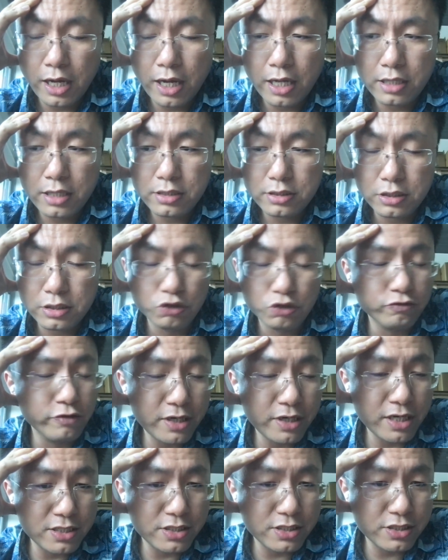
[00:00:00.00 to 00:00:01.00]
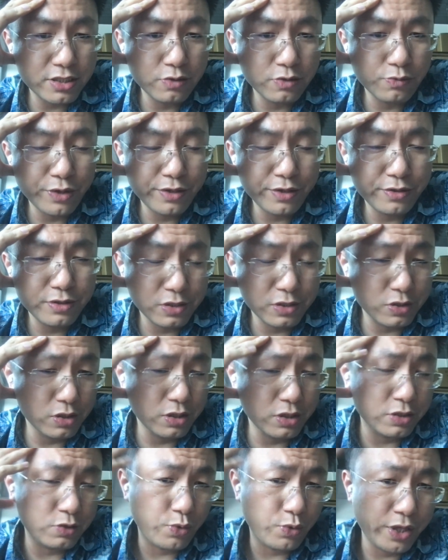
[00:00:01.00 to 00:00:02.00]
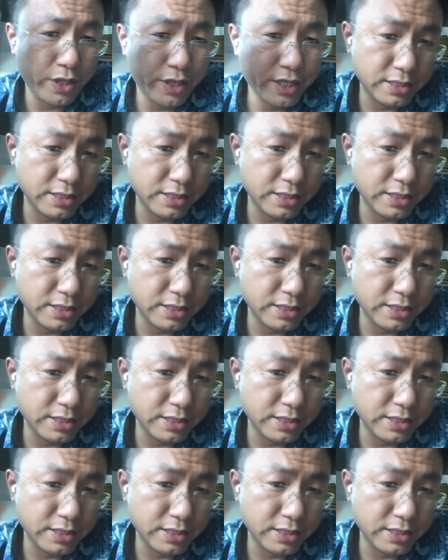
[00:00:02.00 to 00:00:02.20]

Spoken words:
and November last year is when